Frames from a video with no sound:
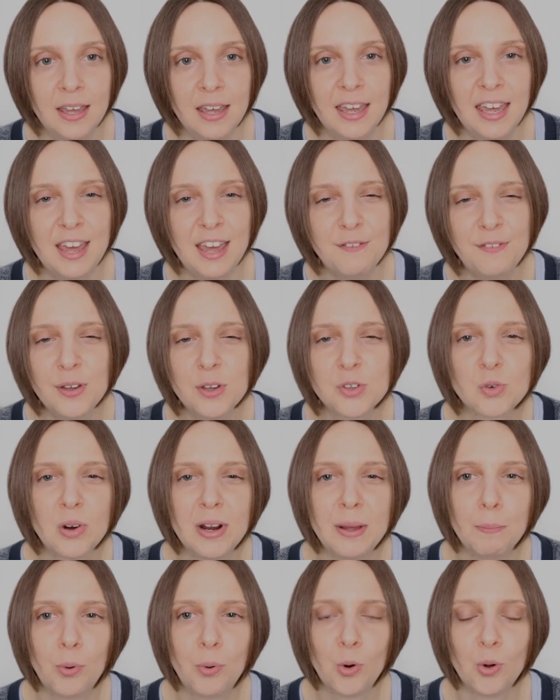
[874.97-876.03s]
It feels really
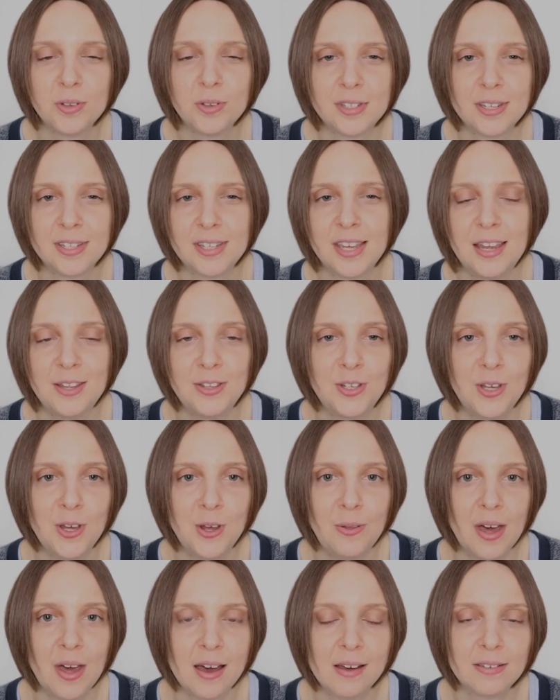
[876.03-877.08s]
important to say
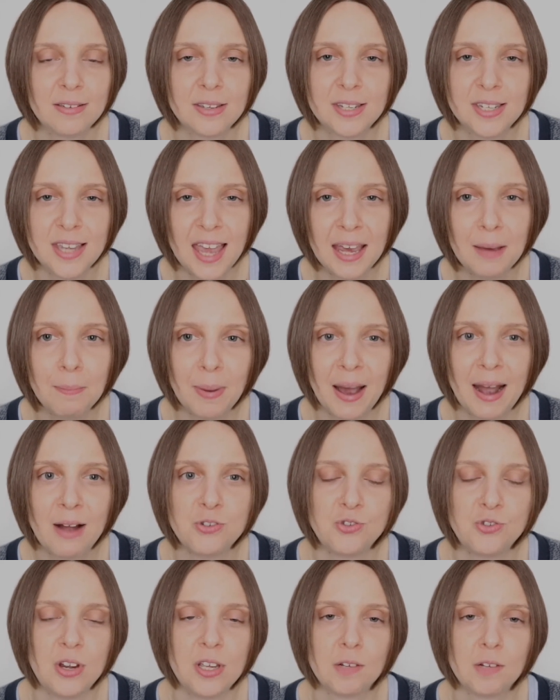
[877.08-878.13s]
too that setting
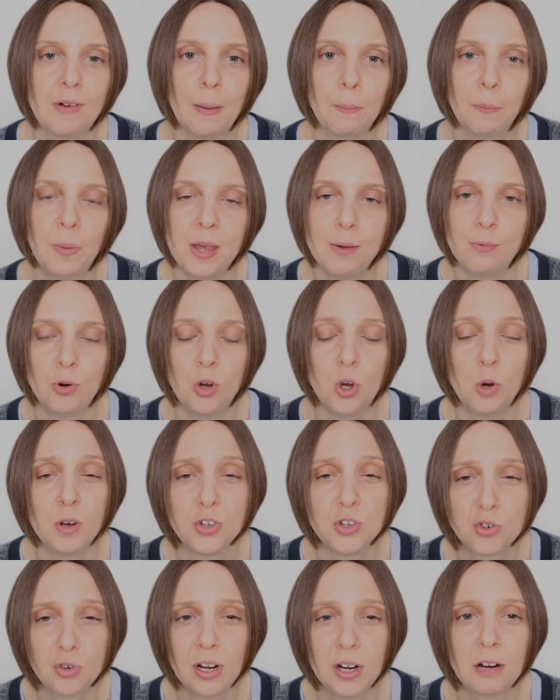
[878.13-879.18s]
boundaries around people who are
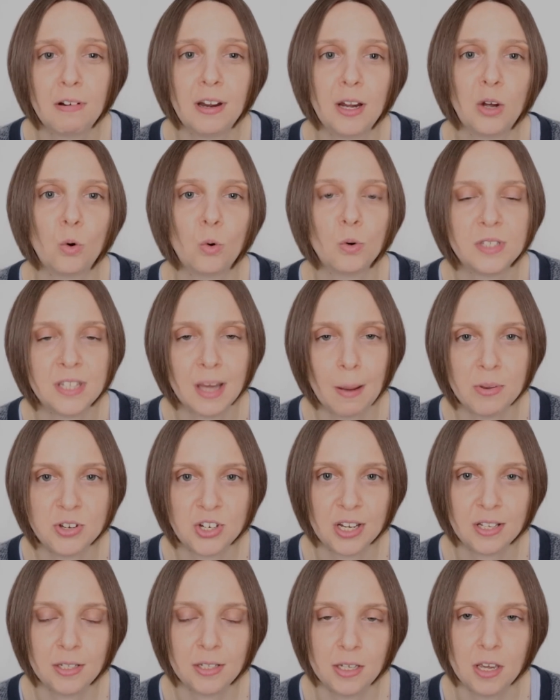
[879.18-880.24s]
triggering or
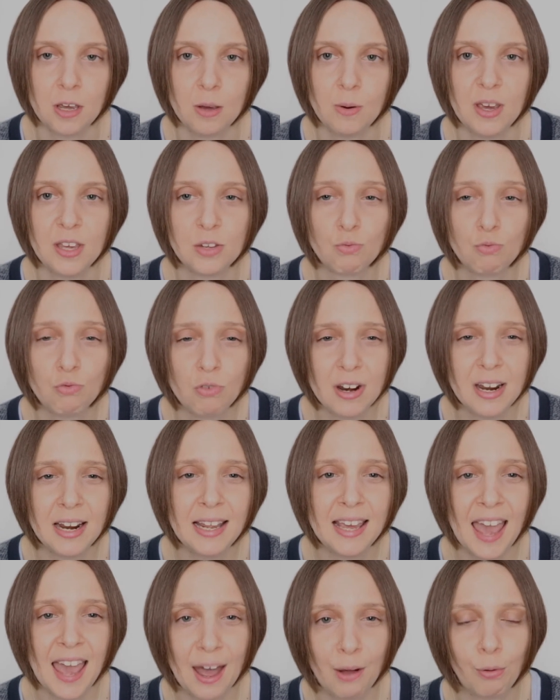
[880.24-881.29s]
damaging to you is
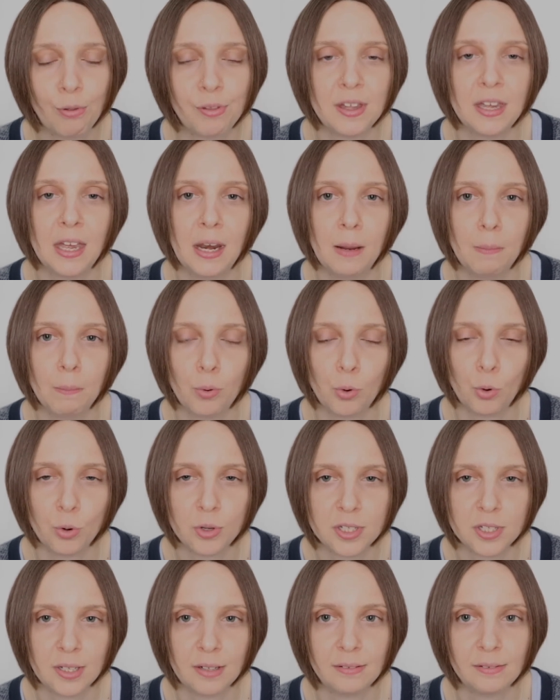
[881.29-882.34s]
really healthy and
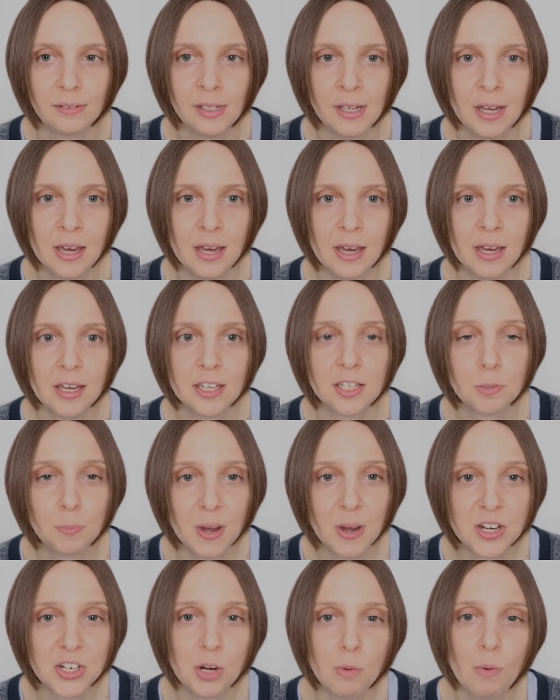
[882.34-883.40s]
important,
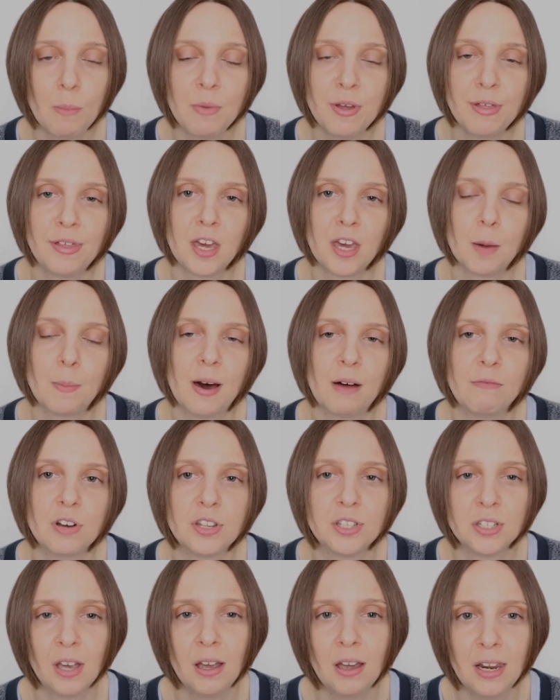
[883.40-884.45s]
especially when we think about
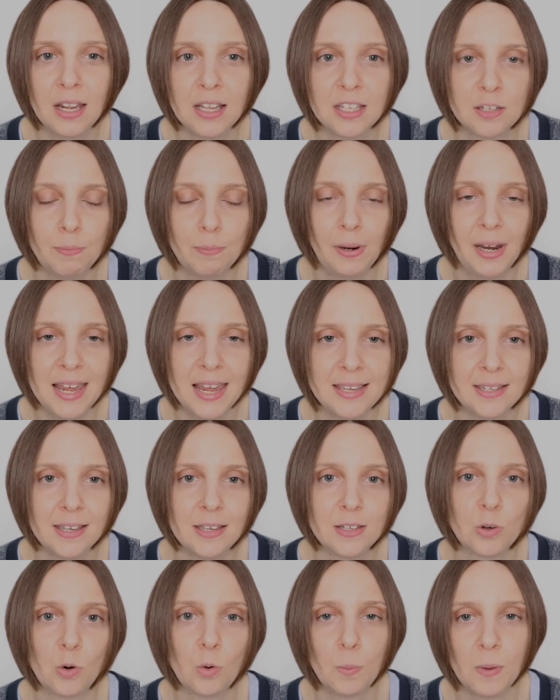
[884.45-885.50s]
returning to
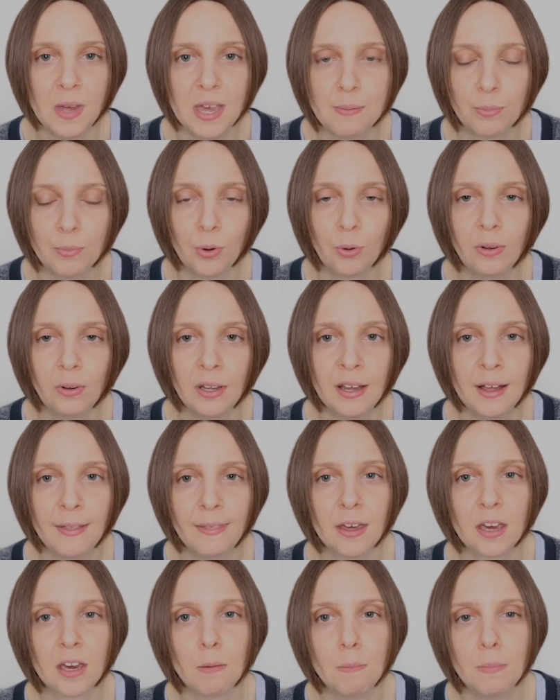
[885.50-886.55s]
places or people
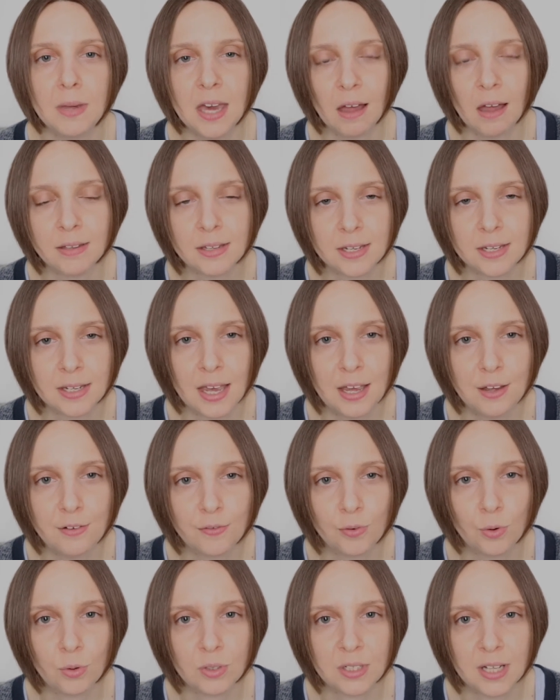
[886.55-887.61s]
that can be
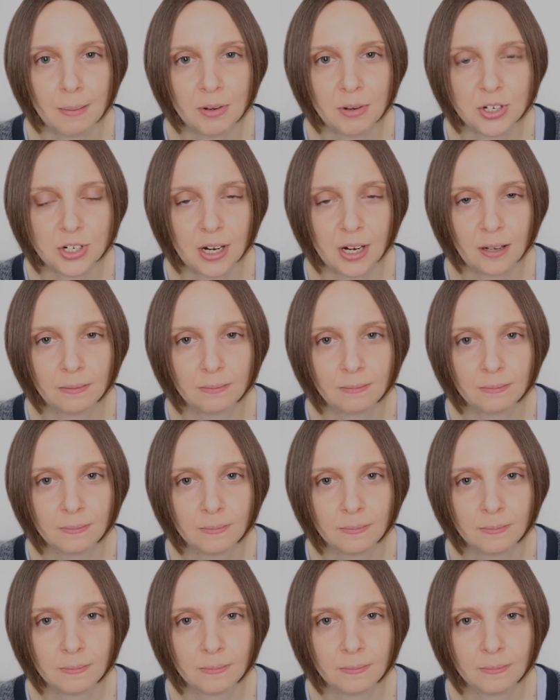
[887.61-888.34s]
unsafe or damaging.